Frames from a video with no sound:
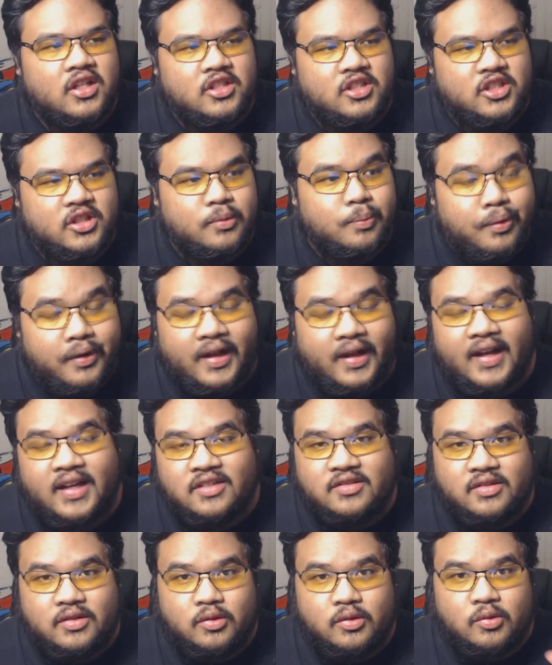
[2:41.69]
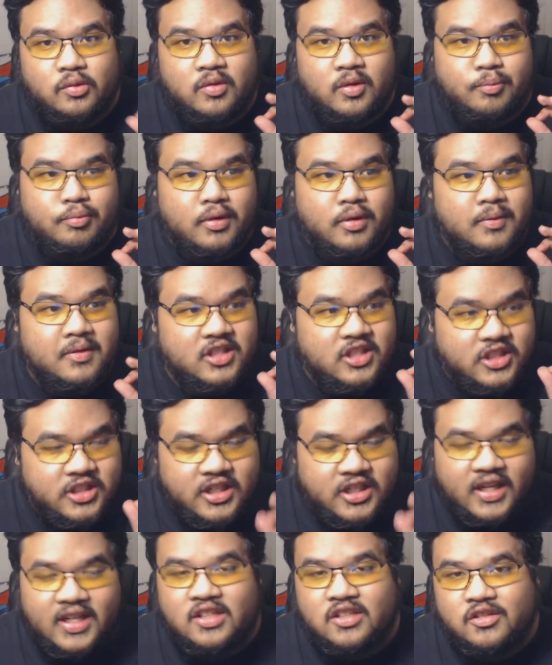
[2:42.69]
She plans to pretty much
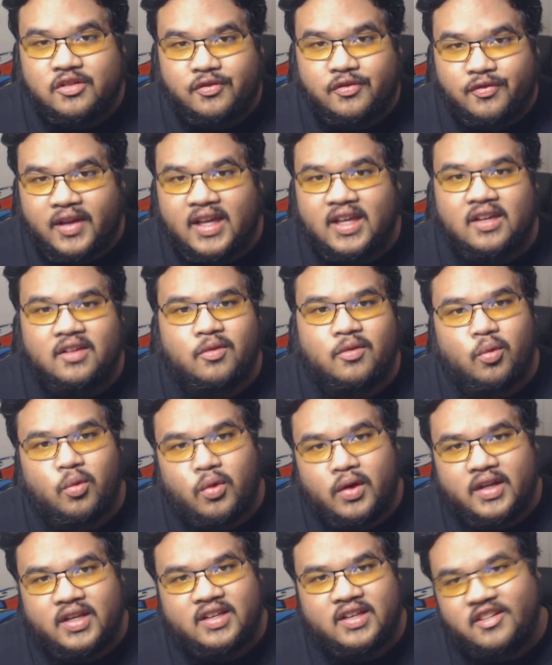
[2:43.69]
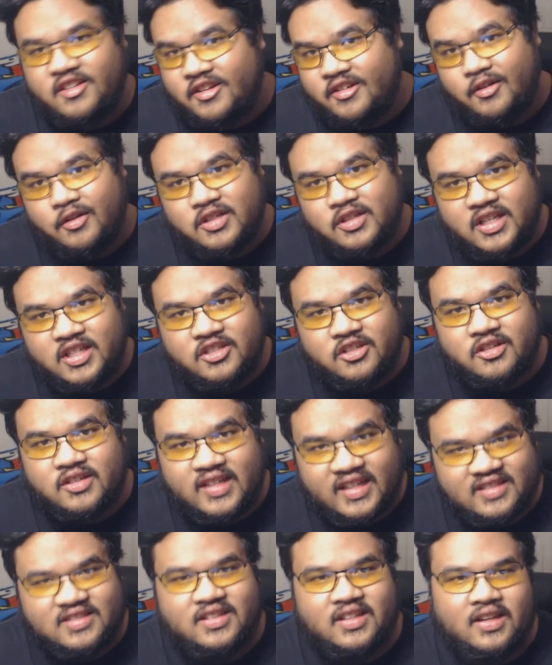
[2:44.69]
change fate, what, you know, change her
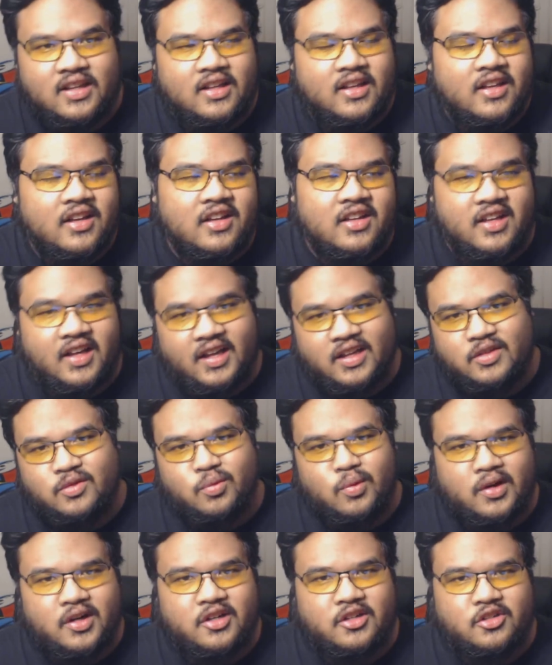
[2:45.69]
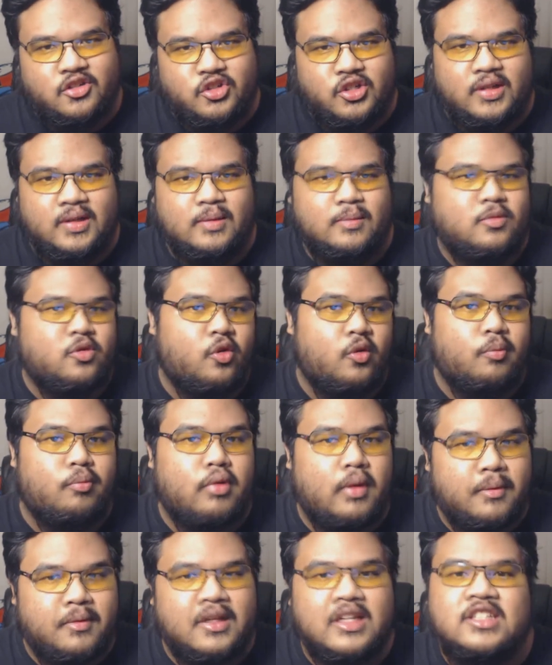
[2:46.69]
destiny, as what her dreams or
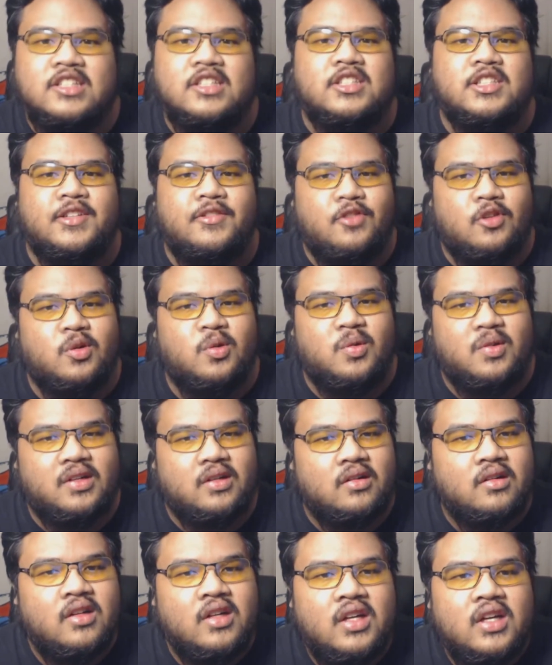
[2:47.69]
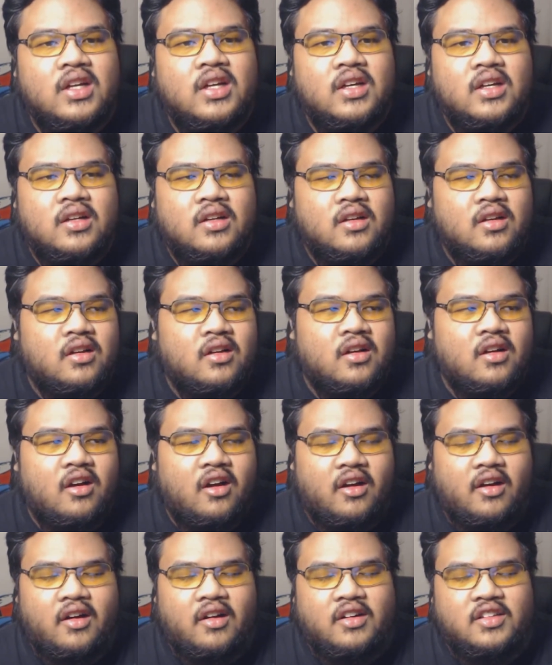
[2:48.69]
premonitions, if you will,
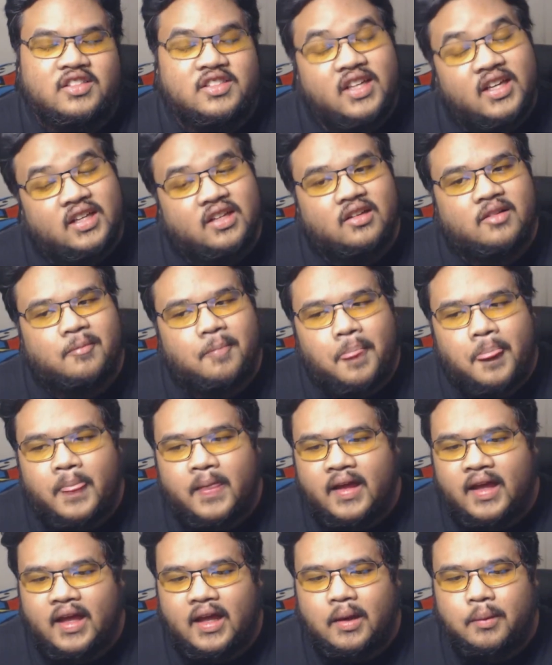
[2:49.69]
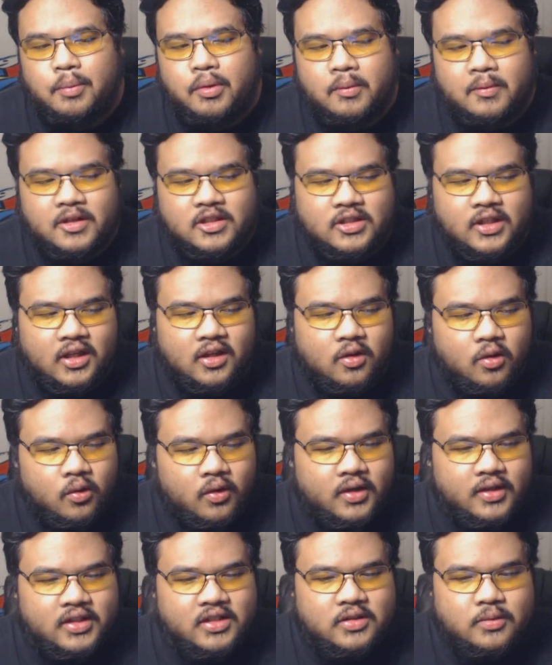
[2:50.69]
are saying. And pretty much they go
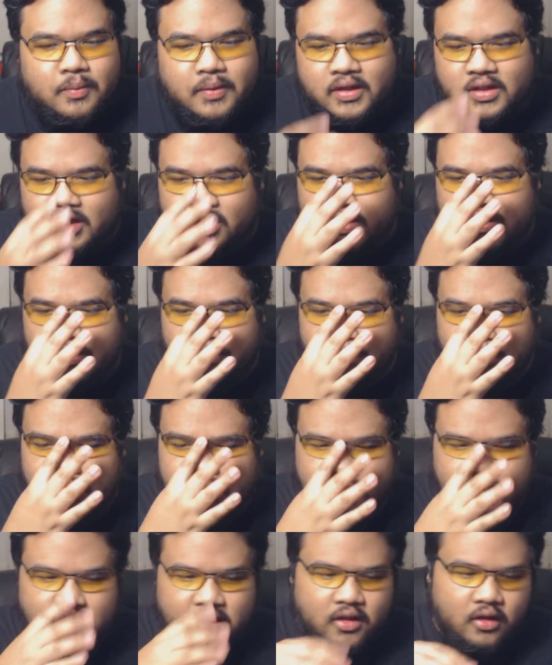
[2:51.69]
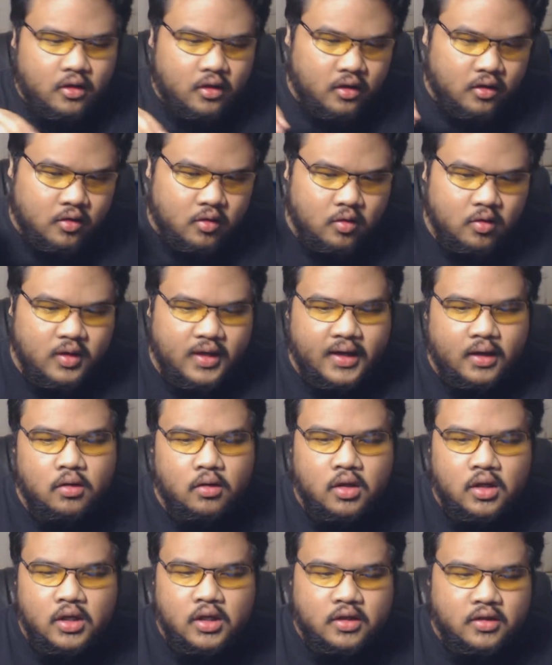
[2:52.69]
on this mission. They all go out.
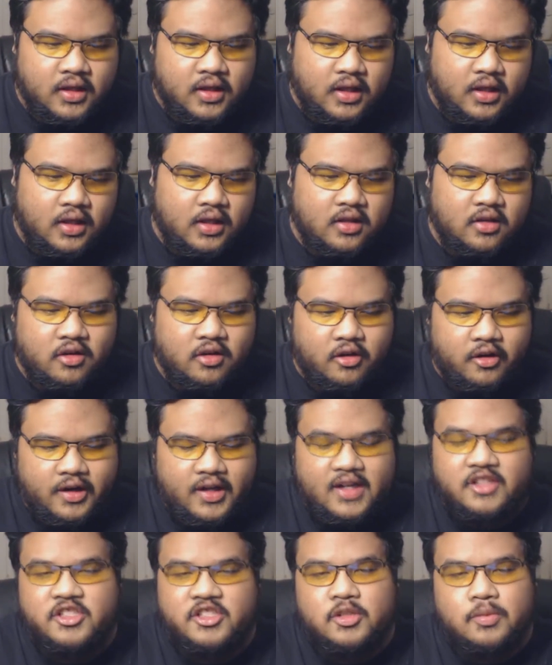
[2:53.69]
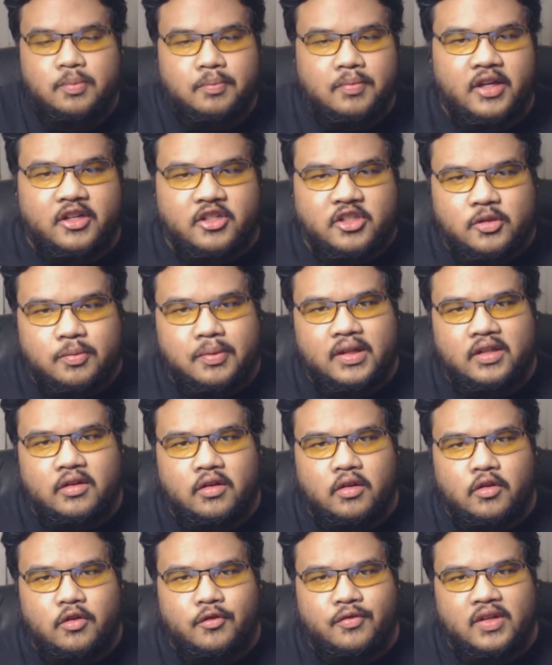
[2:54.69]
They are kind of they're split into
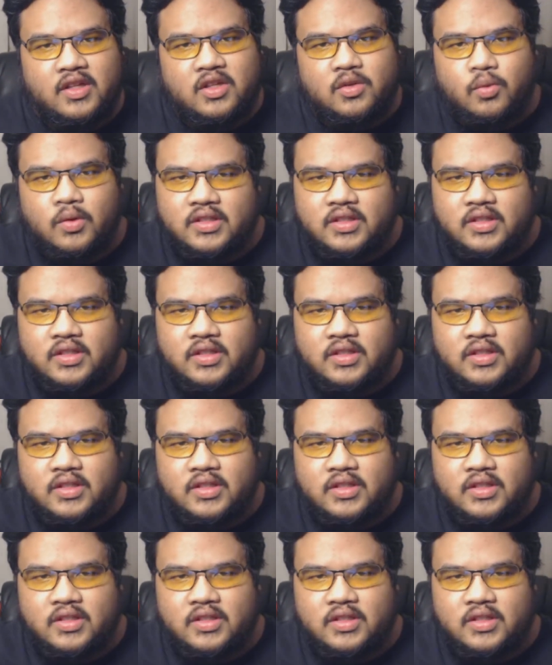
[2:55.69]
two fleets.